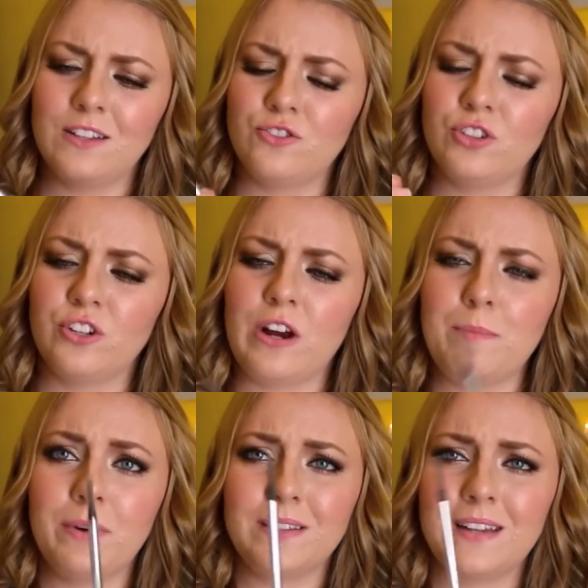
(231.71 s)
It's really
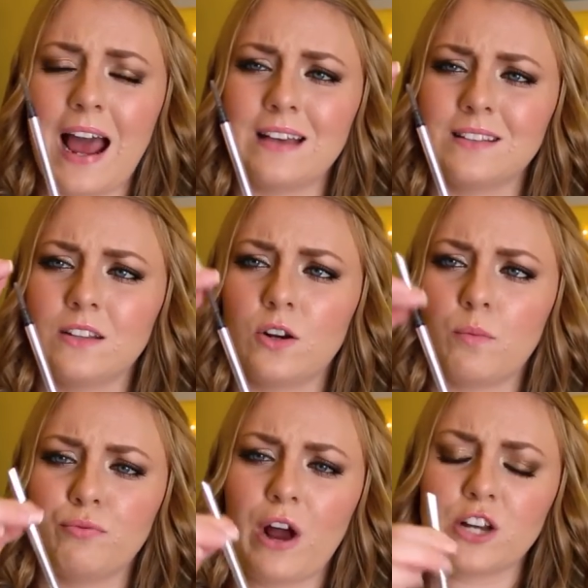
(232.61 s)
great because it has a little
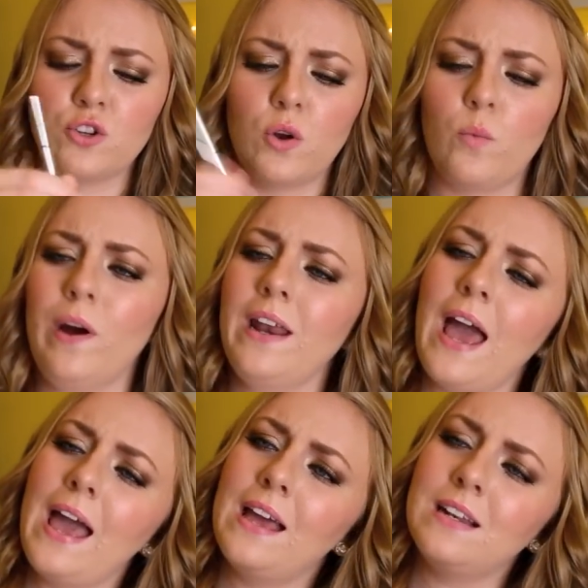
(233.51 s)
brush on one
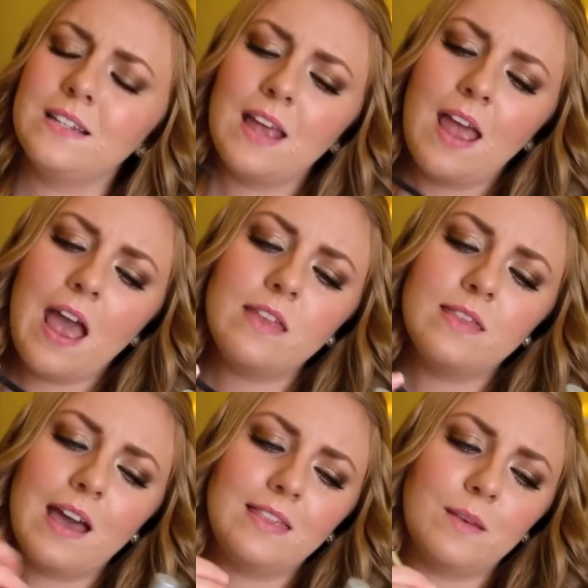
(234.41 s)
end
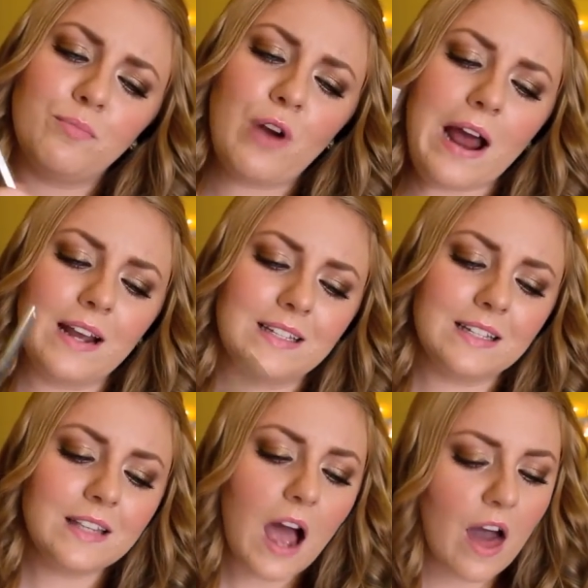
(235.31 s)
and then the product
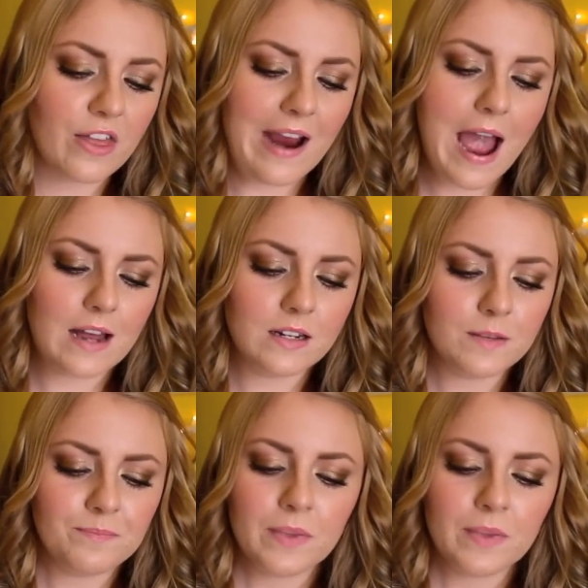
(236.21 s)
in the other end.